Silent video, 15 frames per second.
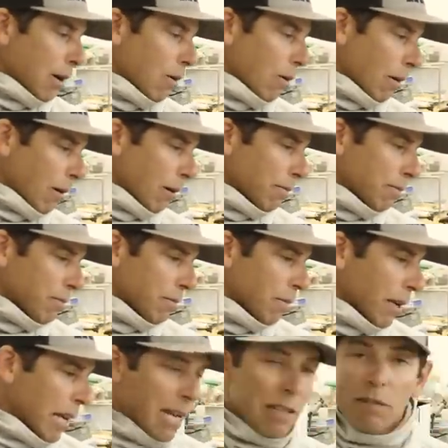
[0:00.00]
or
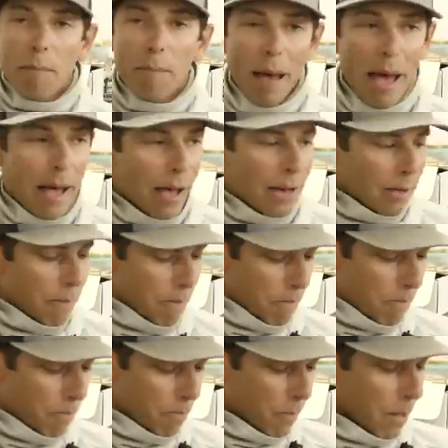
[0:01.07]
in the bed,
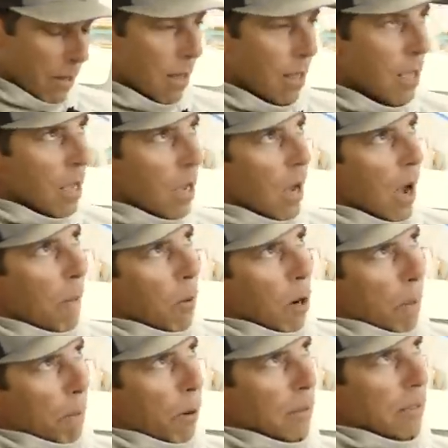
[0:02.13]
I'm
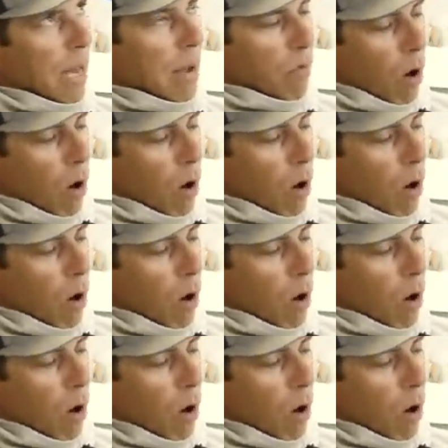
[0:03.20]
gonna put that